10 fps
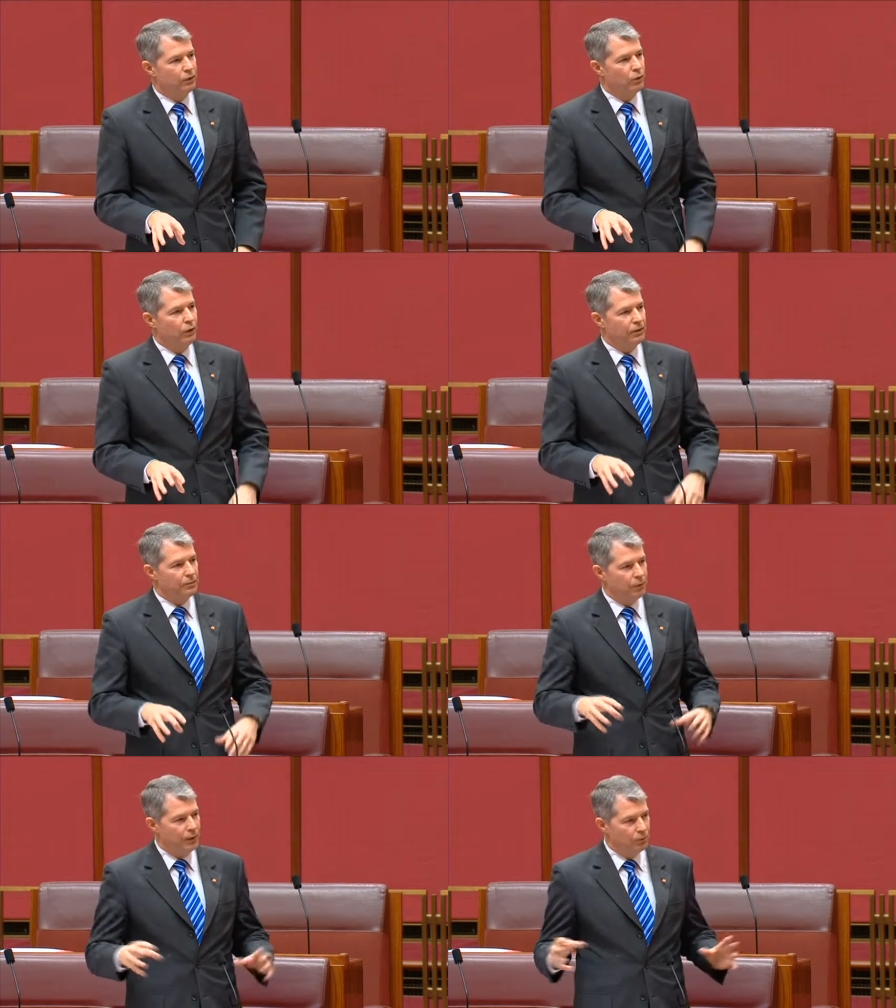who are
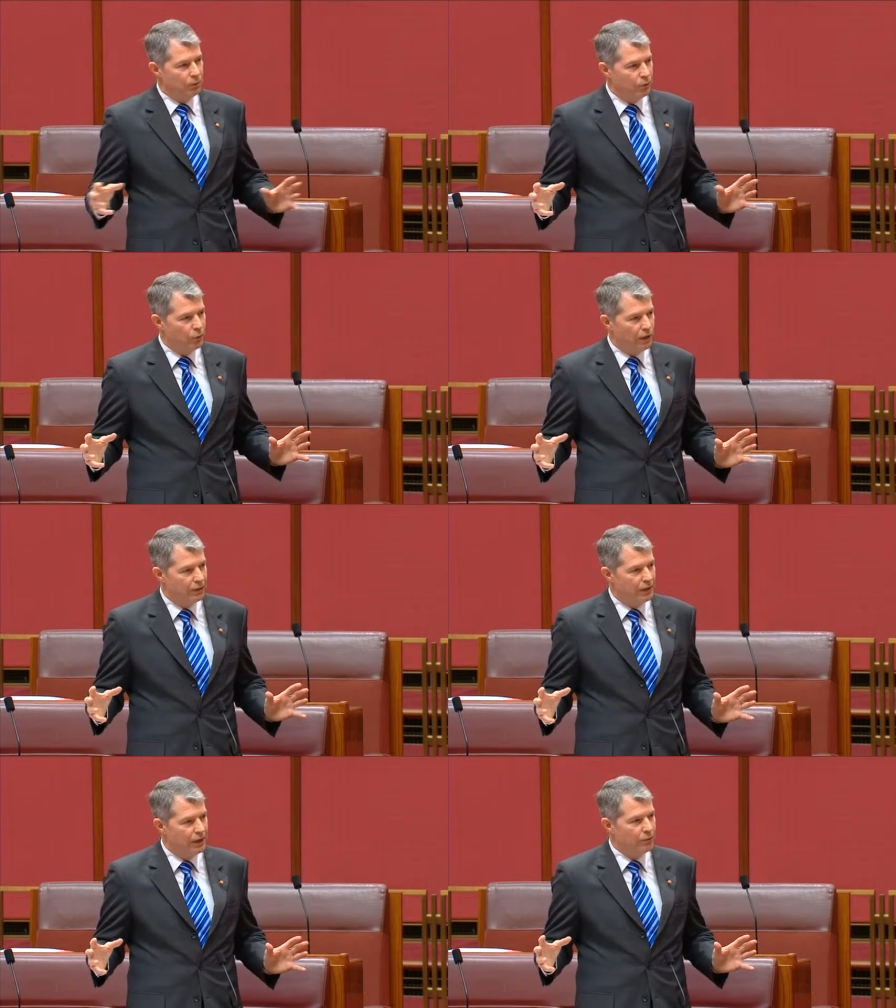the people who
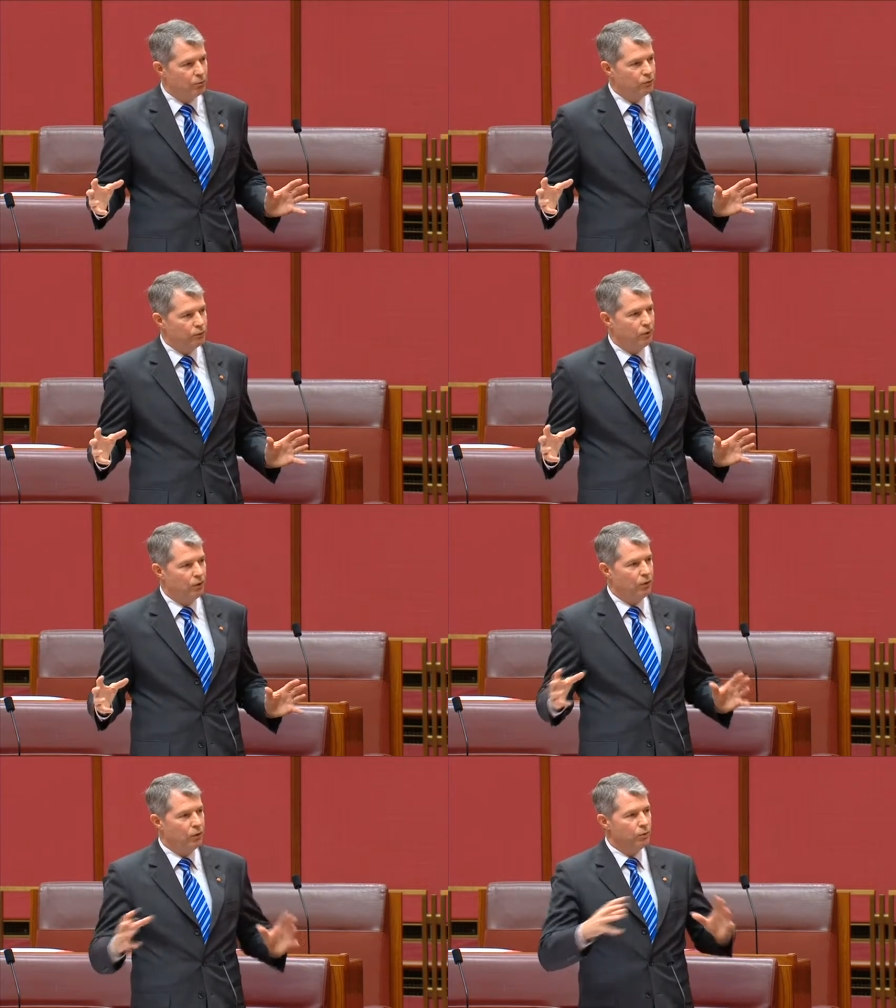are able to
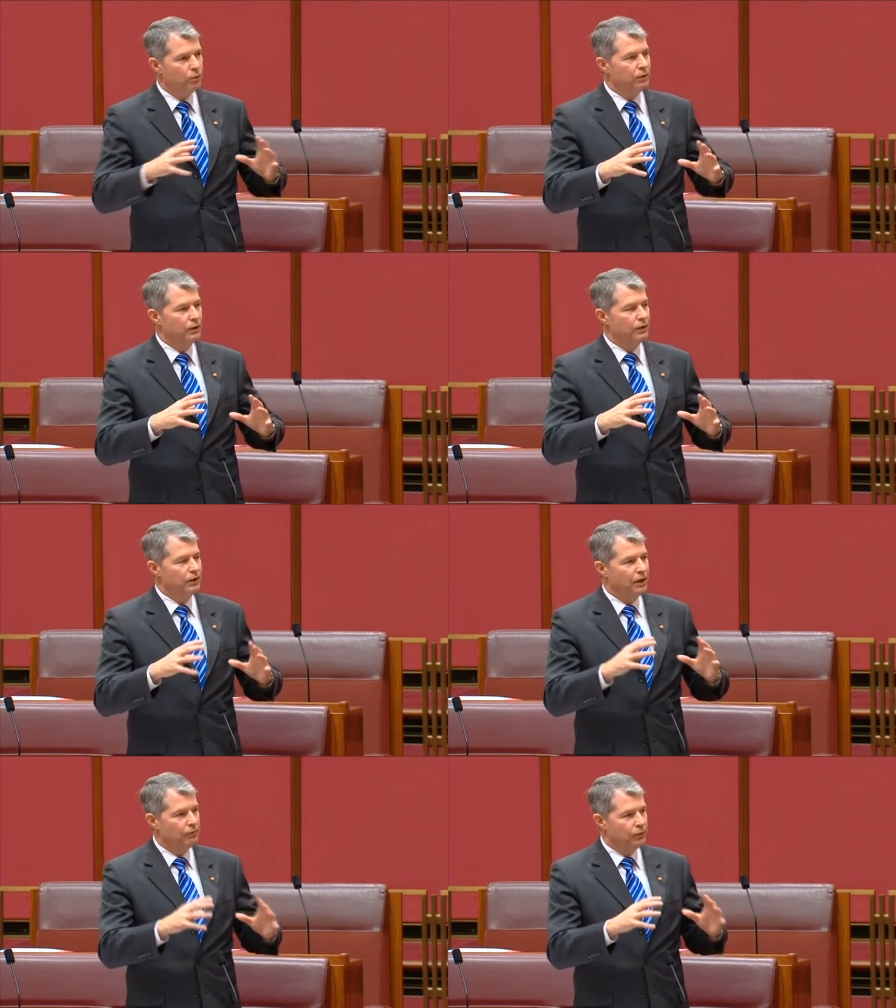hold
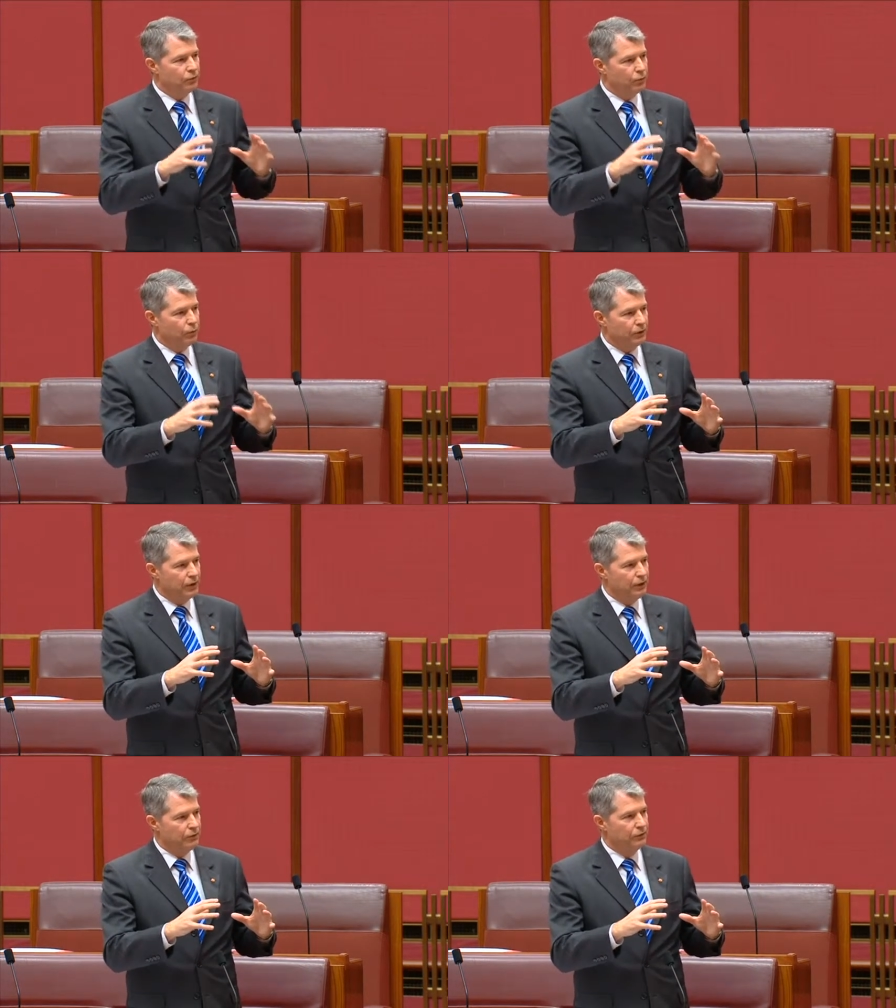government to
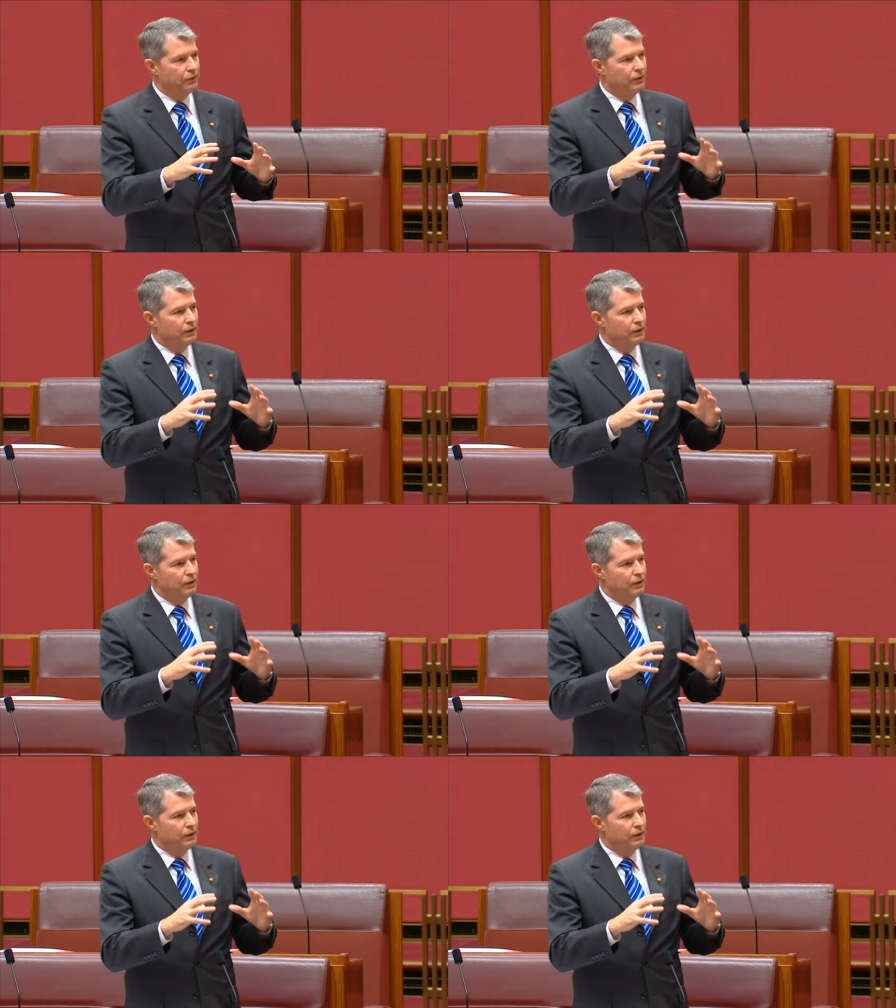account